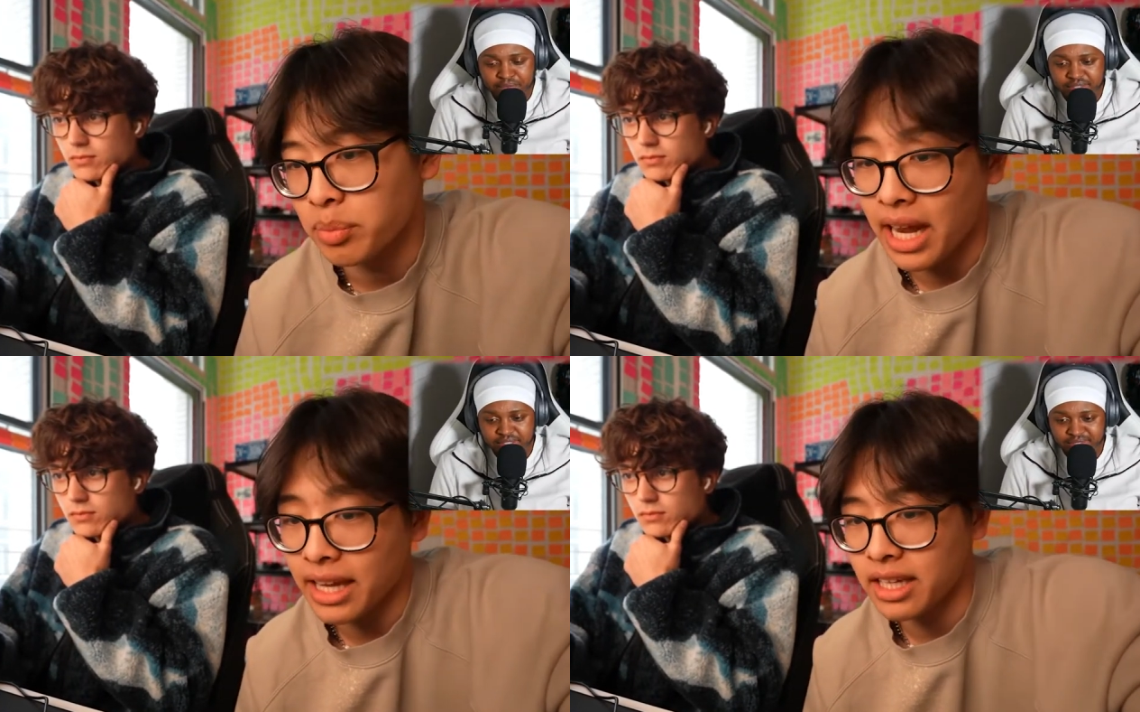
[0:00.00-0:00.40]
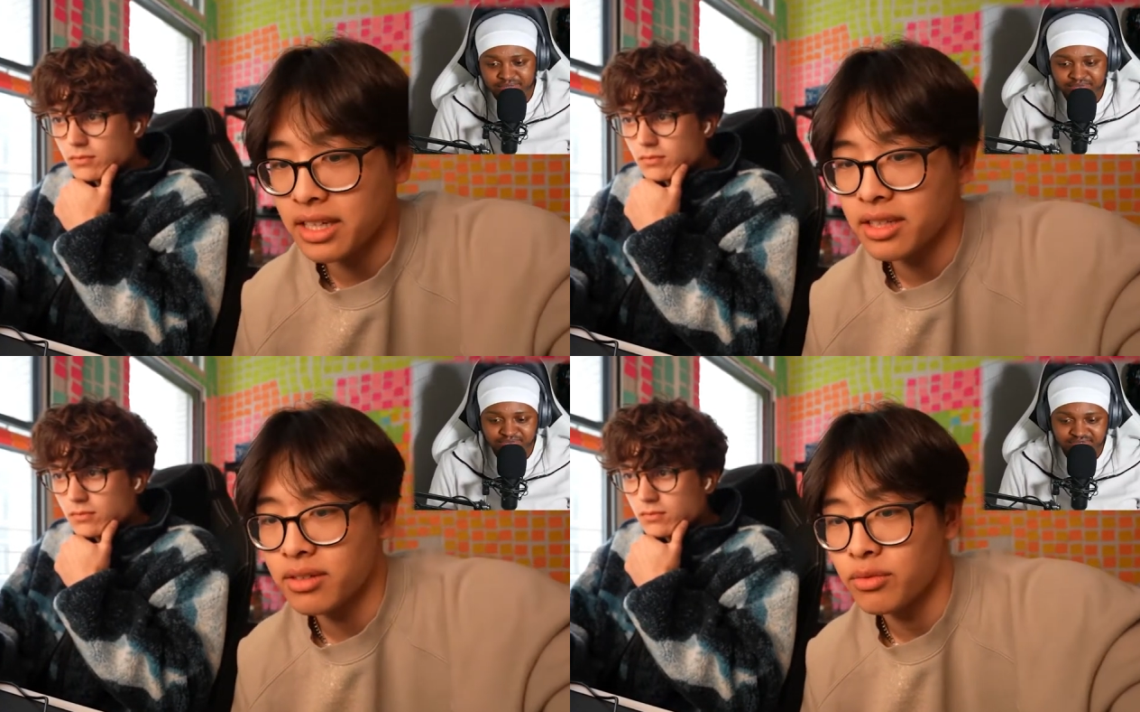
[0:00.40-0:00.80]
Speaker 1: but I
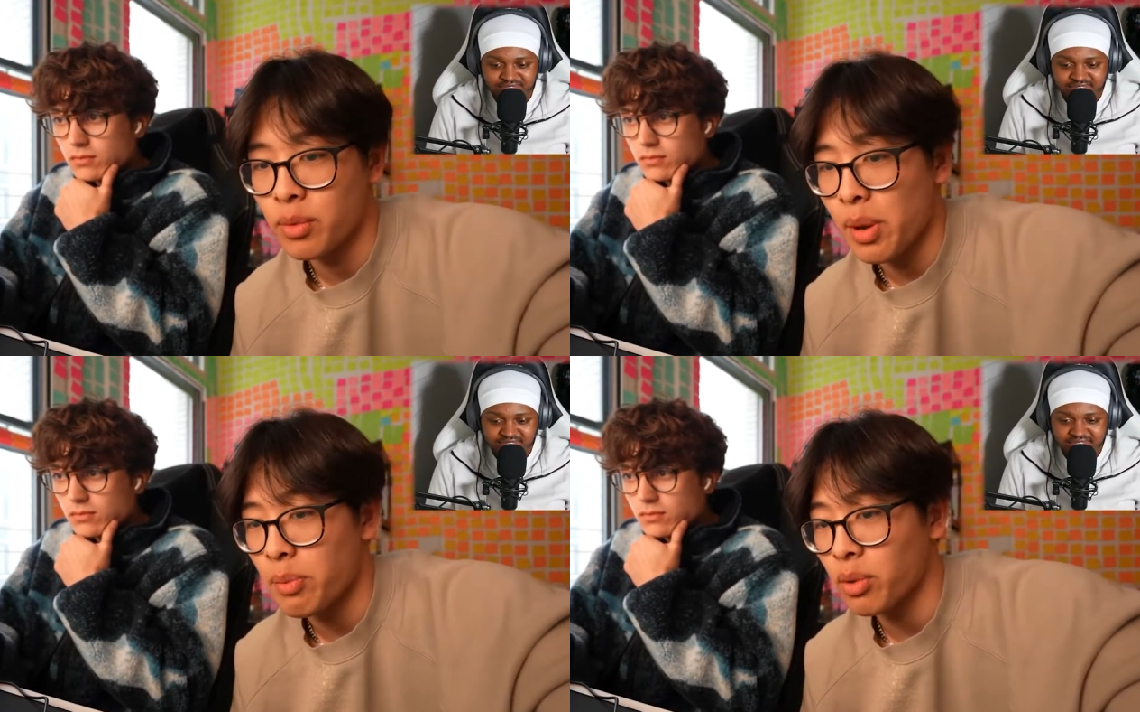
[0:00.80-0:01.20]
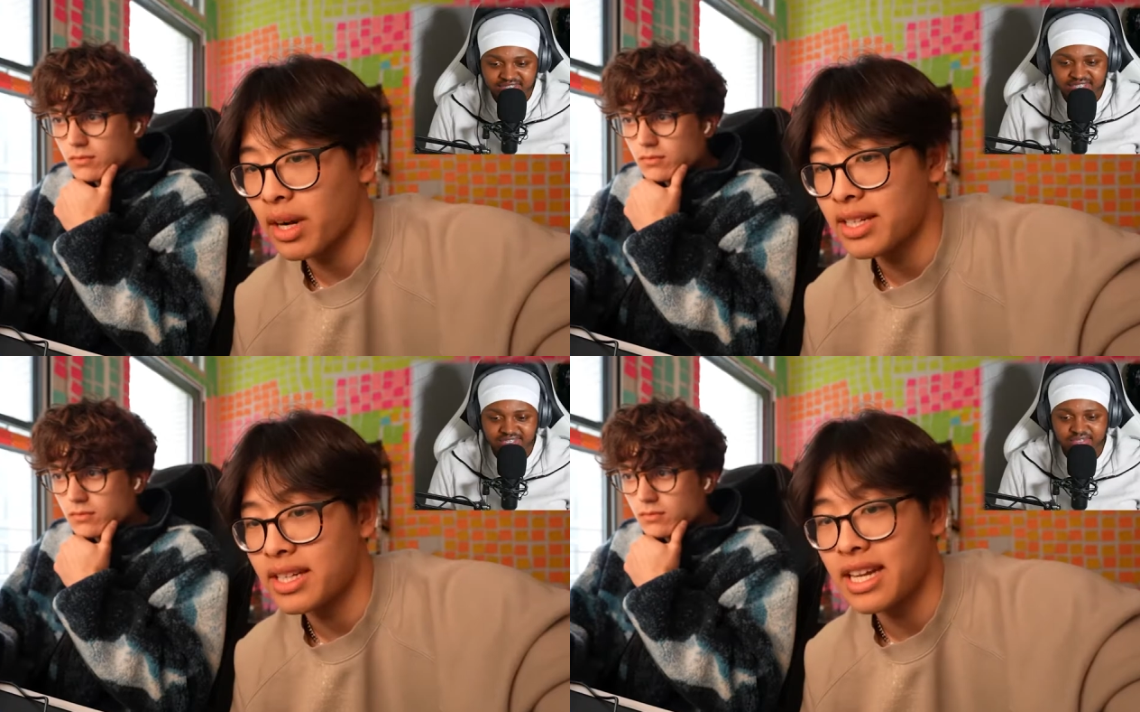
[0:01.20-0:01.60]
can remember
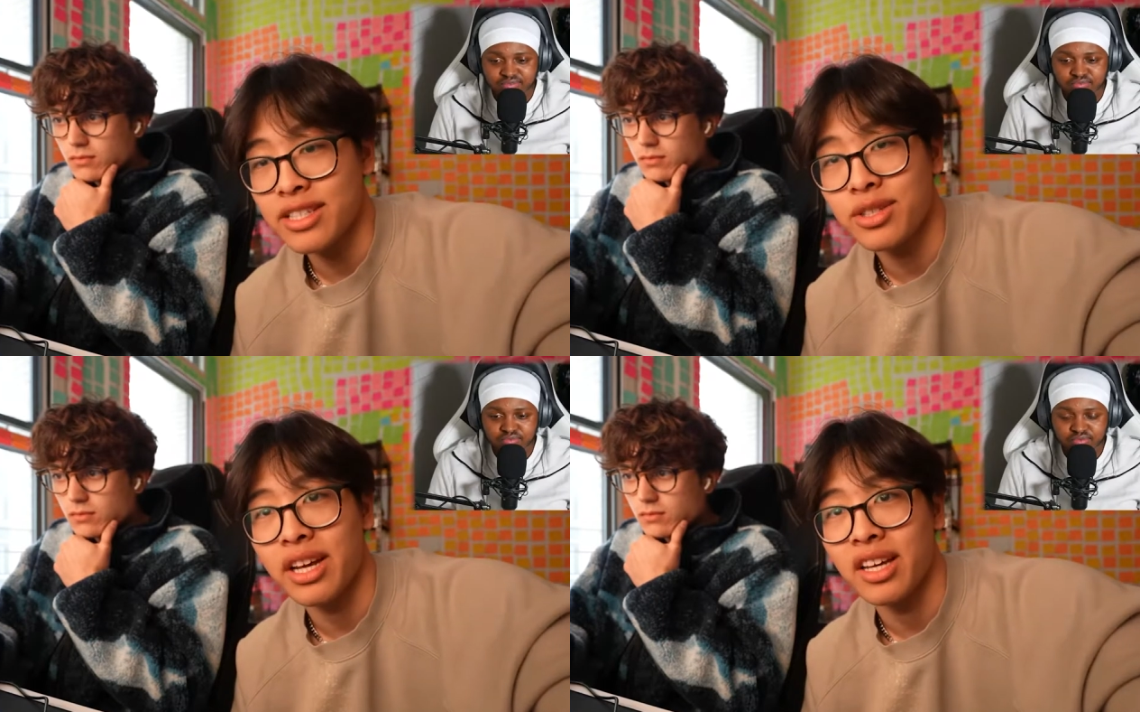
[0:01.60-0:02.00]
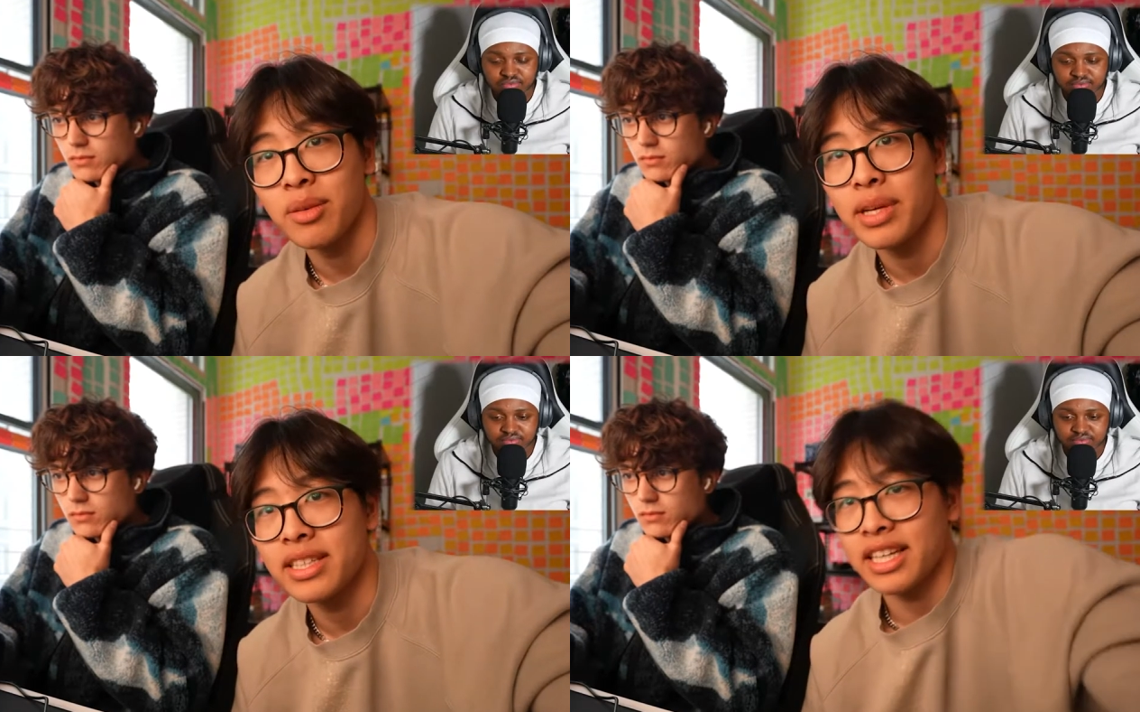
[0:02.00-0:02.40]
what I did
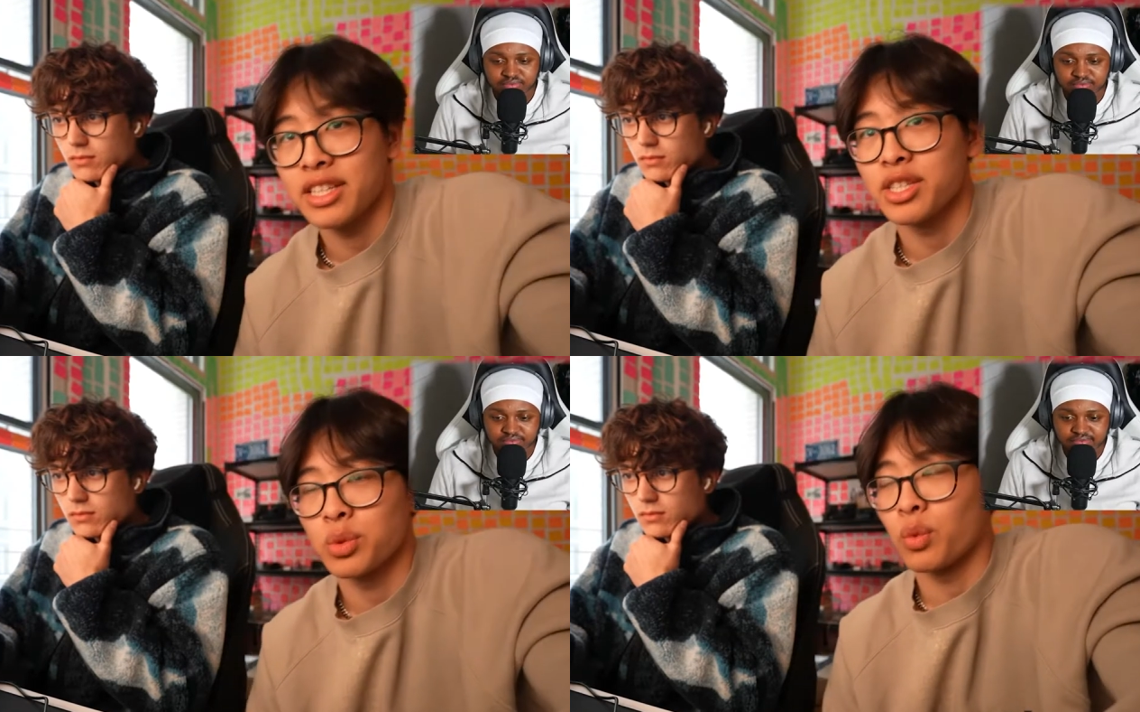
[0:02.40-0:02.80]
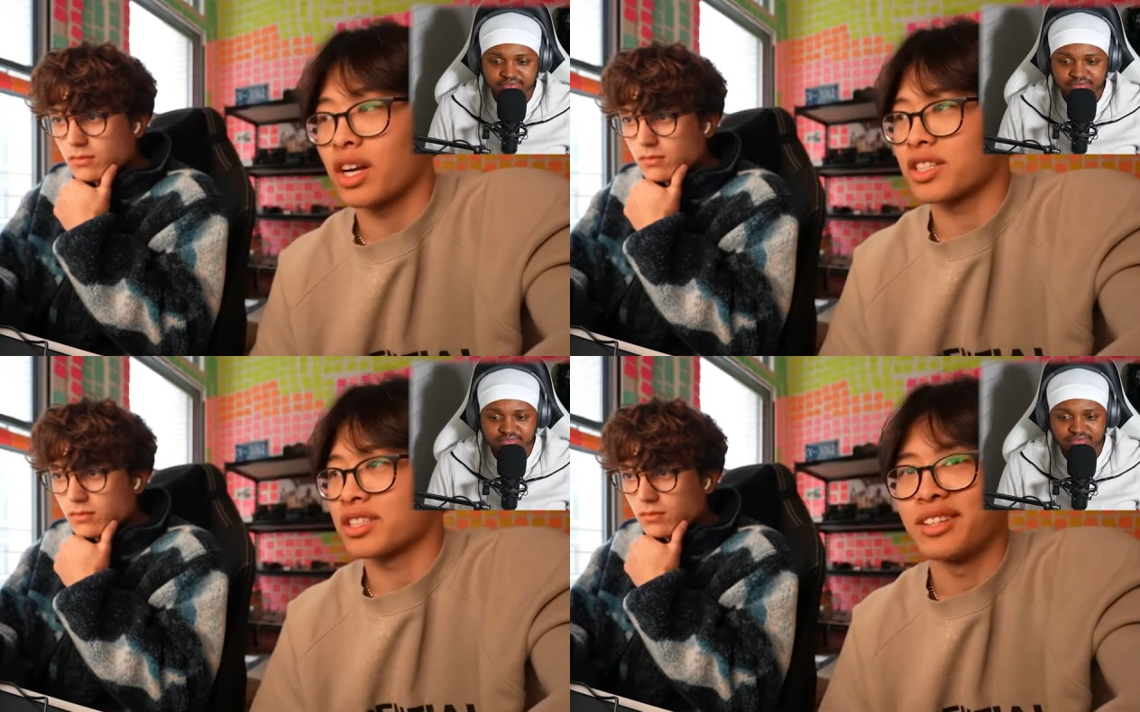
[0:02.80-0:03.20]
yesterday because I could just
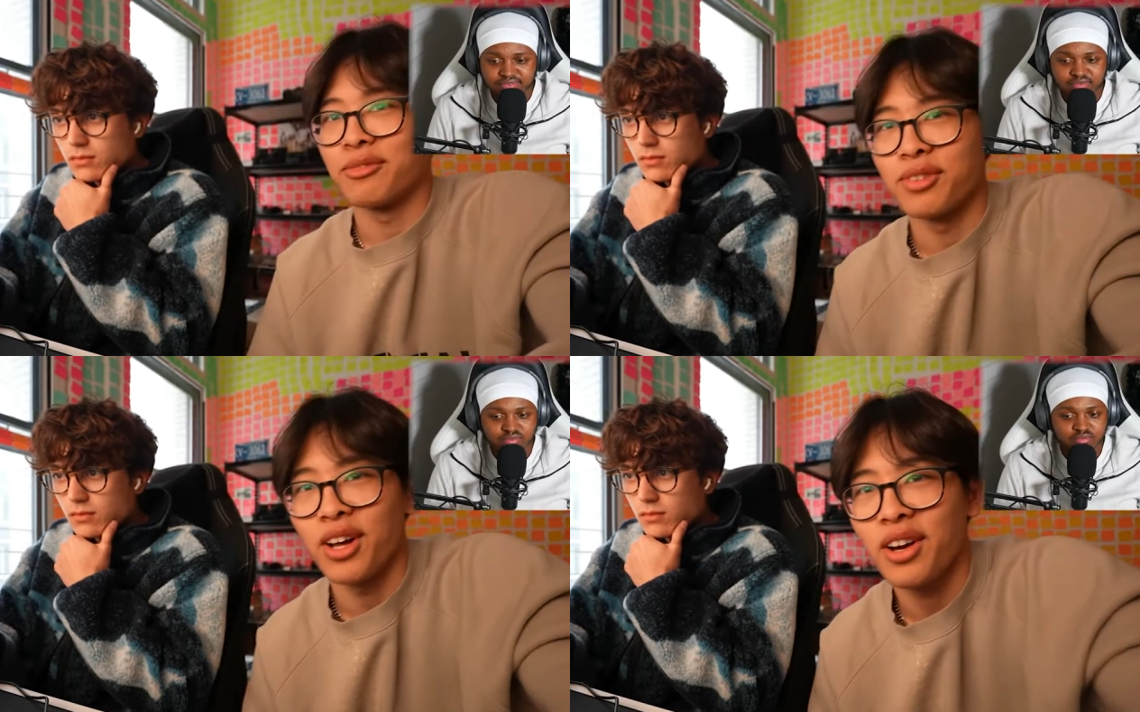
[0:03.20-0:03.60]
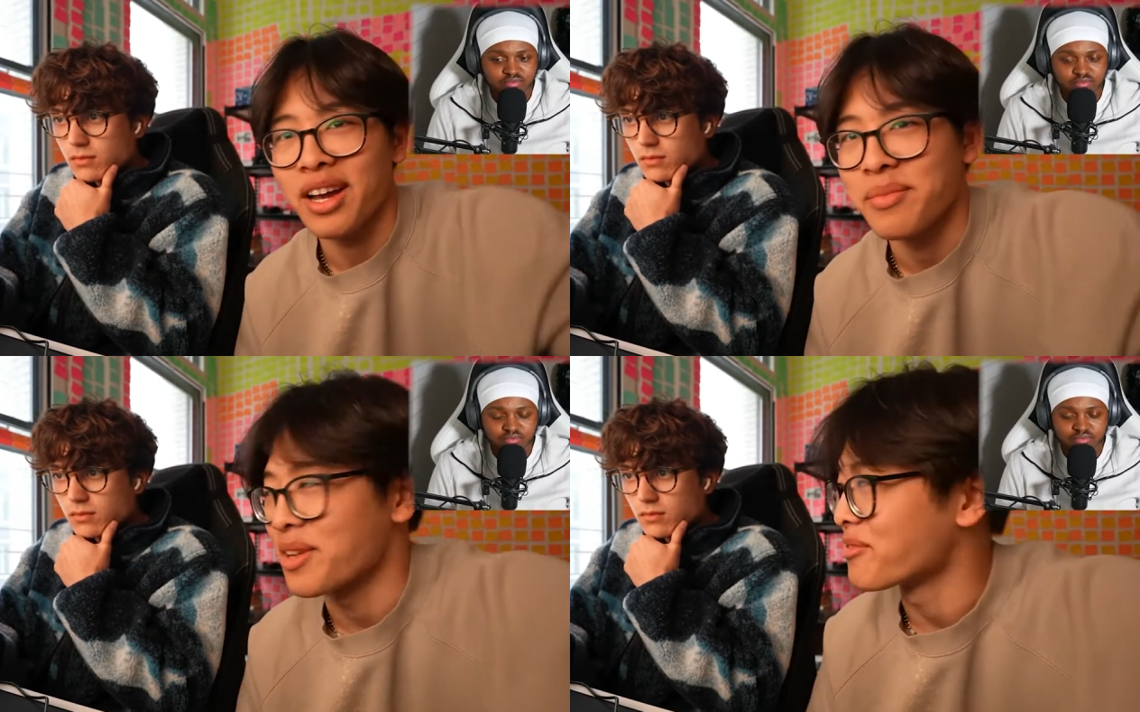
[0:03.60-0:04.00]
watch the
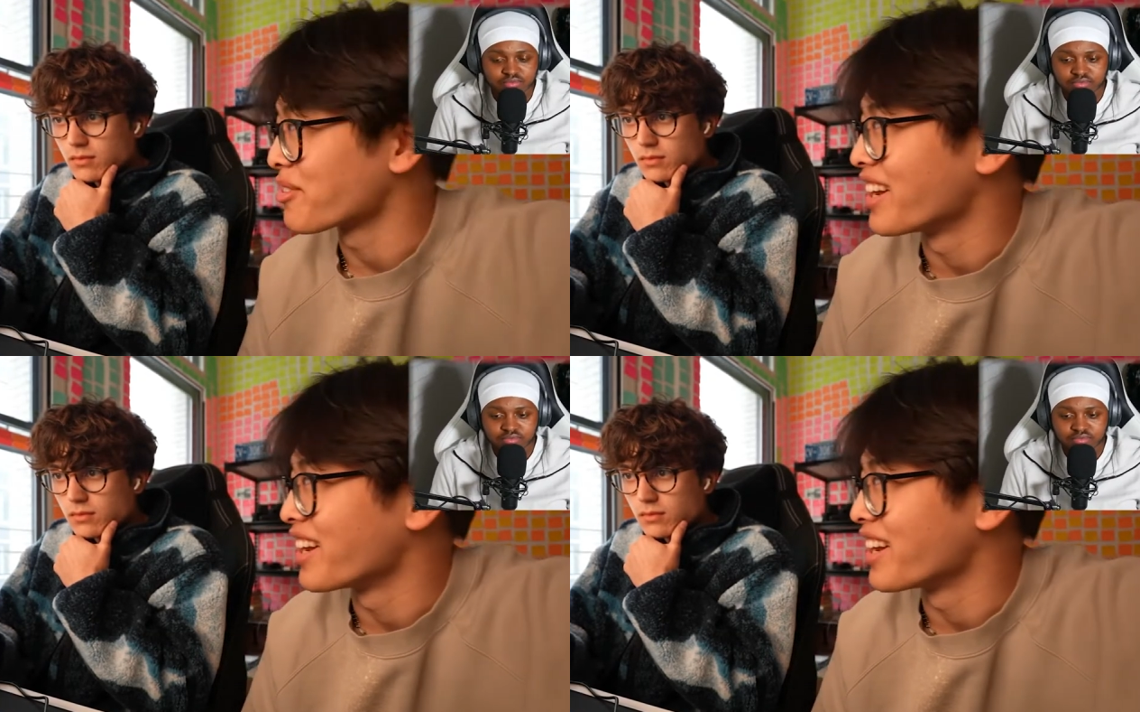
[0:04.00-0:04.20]
vlog I made for